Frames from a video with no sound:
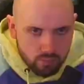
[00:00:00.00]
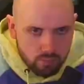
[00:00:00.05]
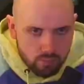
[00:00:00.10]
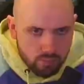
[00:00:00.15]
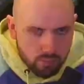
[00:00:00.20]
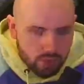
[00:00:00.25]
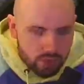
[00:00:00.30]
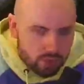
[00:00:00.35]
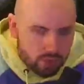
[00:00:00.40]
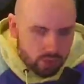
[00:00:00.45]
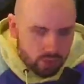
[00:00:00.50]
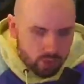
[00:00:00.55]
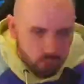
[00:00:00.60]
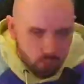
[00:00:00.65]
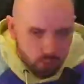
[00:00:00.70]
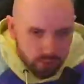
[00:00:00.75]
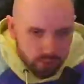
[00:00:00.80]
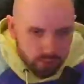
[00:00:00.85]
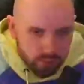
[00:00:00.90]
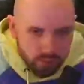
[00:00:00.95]
That's just a
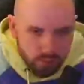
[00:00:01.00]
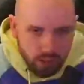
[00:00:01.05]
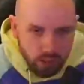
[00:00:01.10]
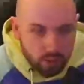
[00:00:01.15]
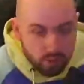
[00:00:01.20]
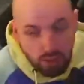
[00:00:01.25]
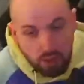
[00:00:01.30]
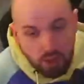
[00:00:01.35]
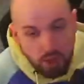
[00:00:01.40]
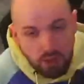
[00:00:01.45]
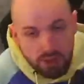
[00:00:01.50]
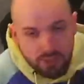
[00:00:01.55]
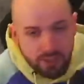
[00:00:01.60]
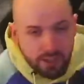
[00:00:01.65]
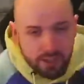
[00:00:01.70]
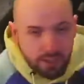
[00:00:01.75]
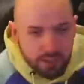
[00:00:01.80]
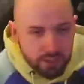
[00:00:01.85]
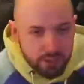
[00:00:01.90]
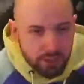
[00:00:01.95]
whiff. I can't tell
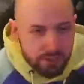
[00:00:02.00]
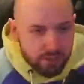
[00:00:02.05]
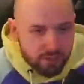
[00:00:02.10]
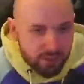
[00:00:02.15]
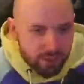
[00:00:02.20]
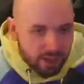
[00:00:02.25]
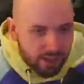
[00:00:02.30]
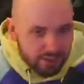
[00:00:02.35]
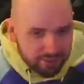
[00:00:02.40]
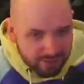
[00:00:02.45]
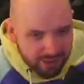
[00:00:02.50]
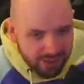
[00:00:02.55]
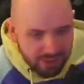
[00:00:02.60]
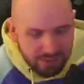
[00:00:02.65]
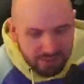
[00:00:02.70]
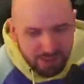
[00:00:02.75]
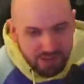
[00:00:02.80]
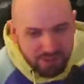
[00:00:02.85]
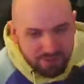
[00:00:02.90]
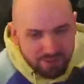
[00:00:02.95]
you to do anything else there
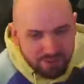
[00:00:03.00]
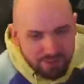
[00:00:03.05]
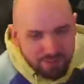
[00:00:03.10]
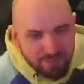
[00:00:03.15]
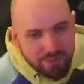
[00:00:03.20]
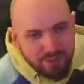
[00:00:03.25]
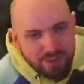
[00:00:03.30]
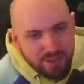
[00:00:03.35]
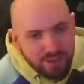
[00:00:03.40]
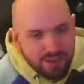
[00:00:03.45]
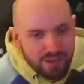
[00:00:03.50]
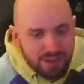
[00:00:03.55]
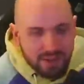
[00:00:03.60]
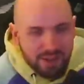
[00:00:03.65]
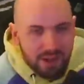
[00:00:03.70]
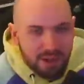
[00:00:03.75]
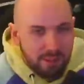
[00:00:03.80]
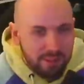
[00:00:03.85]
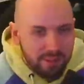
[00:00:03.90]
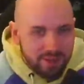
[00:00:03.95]
apart from
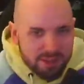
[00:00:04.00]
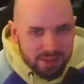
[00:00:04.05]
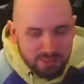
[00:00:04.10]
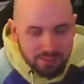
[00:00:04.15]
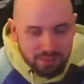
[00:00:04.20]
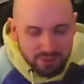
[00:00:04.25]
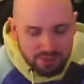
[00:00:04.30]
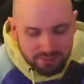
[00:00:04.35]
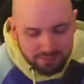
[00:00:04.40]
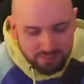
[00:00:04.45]
not miss, but...